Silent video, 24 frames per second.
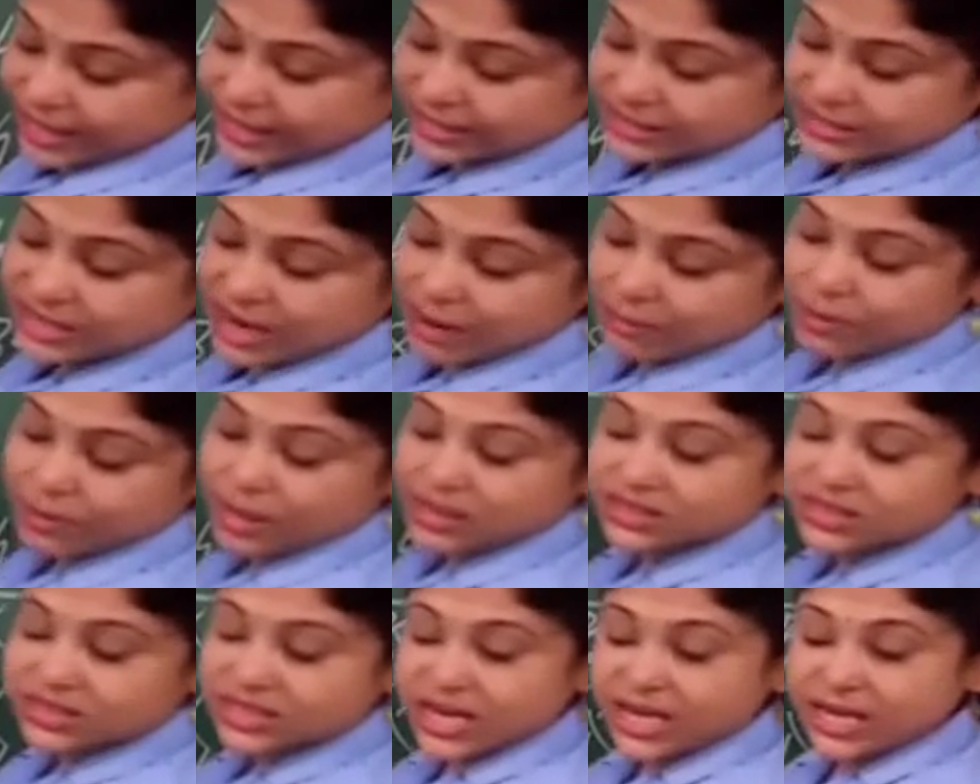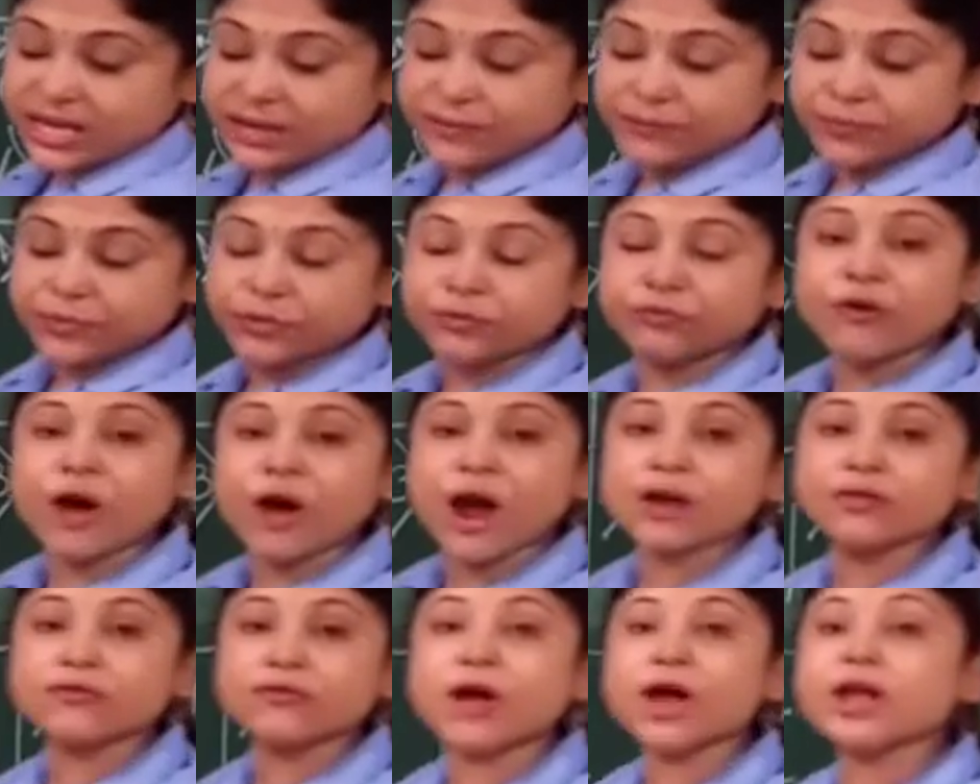this, number C,
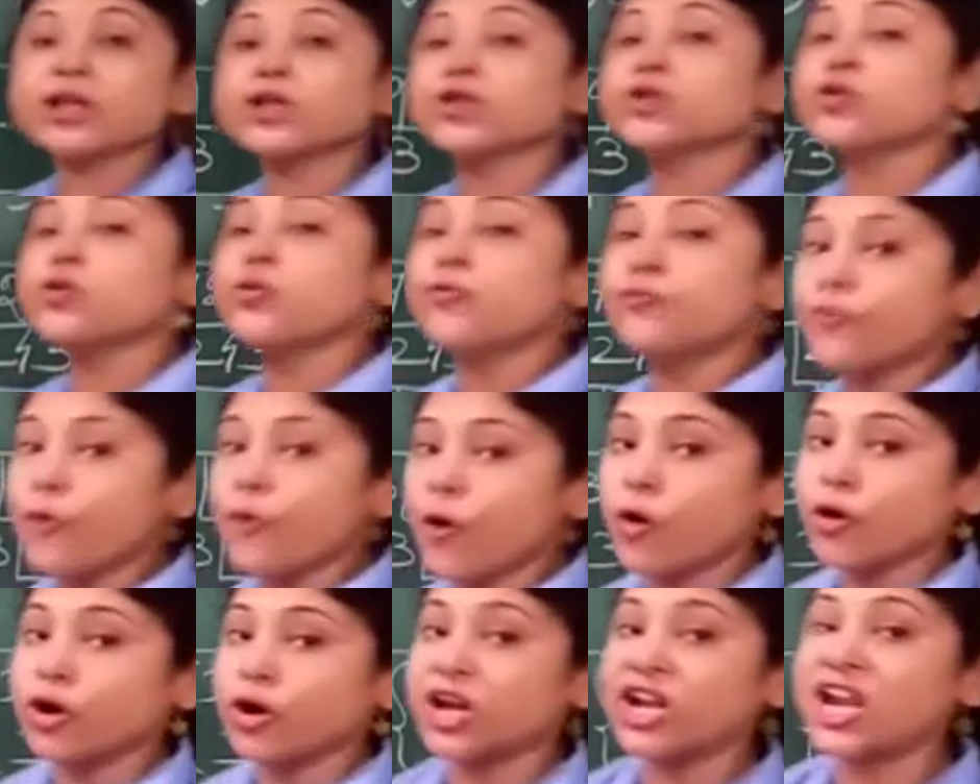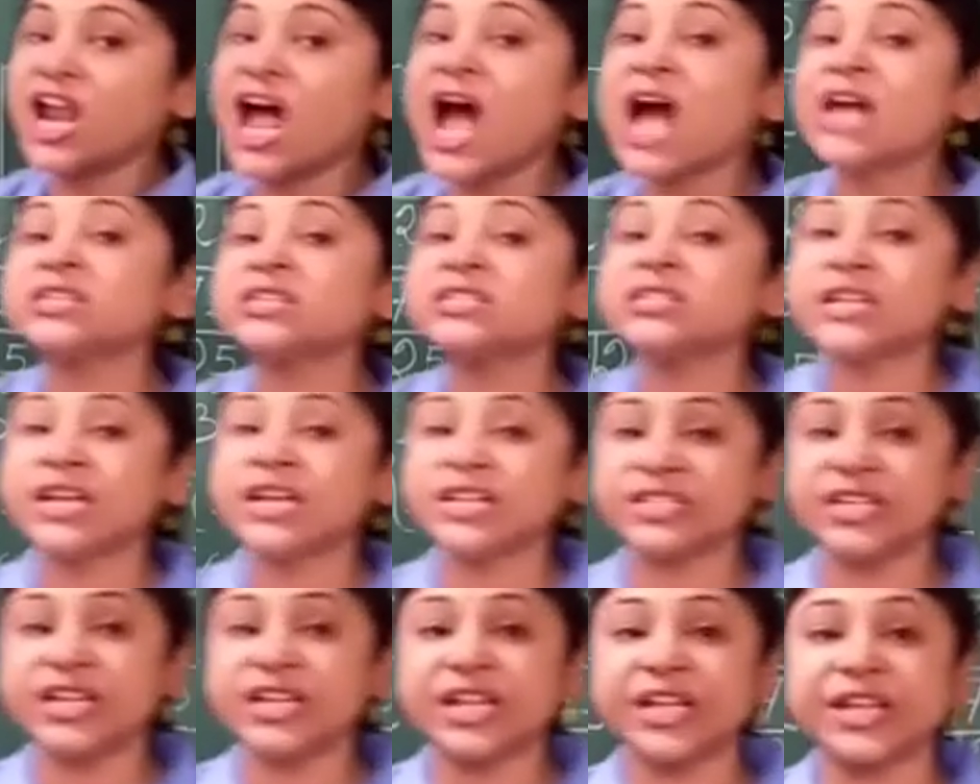1124, last
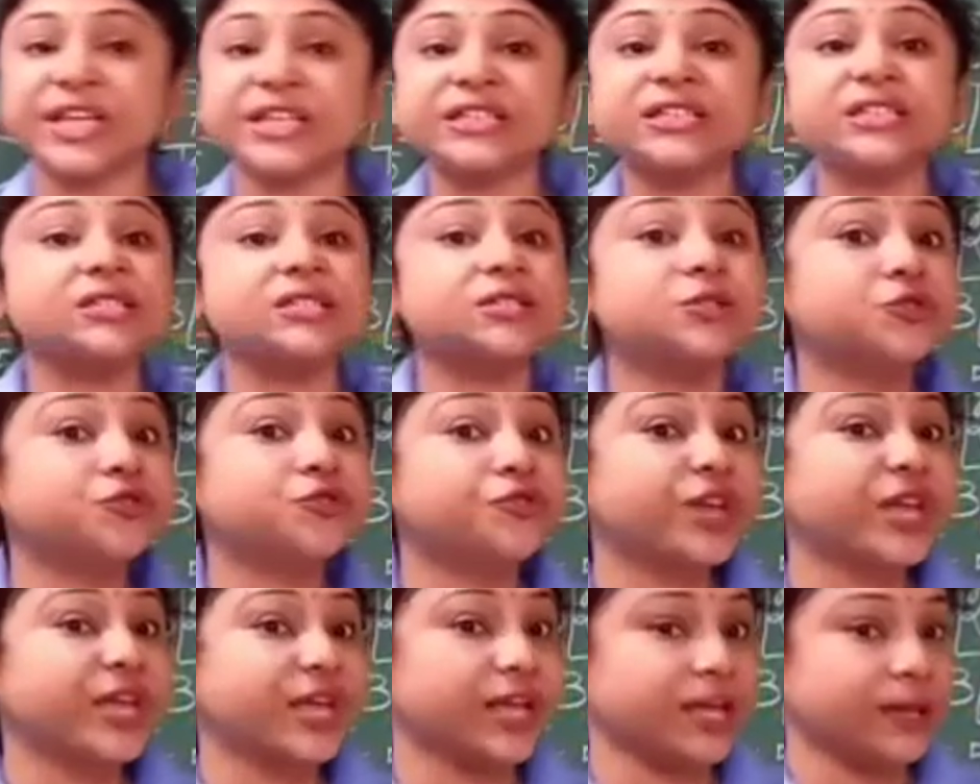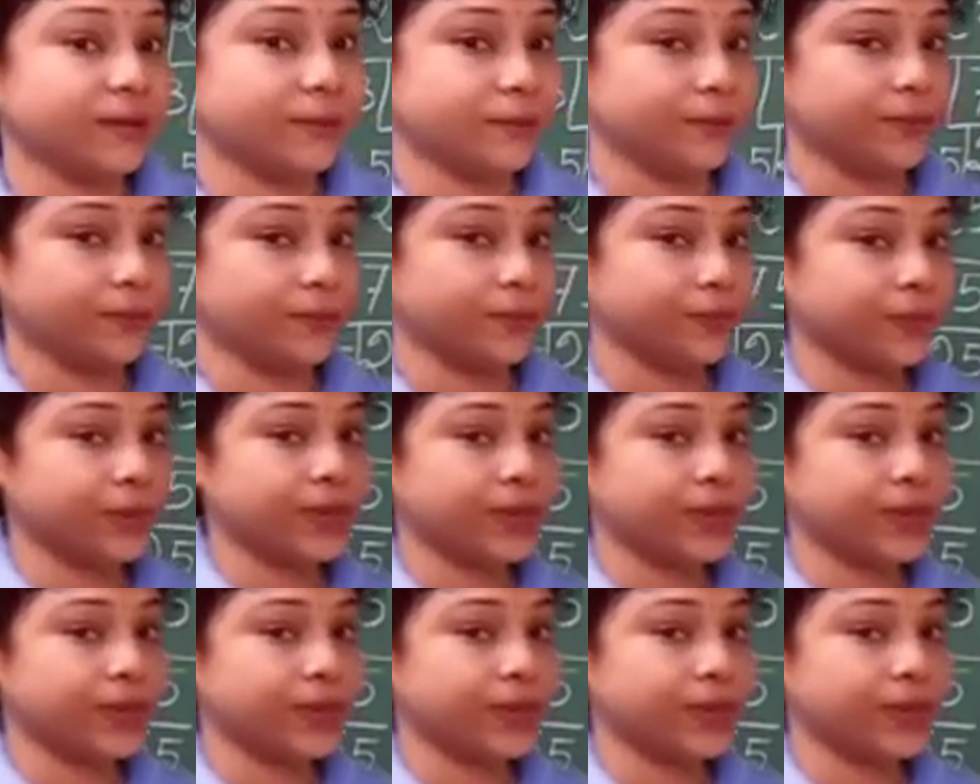digit is 3.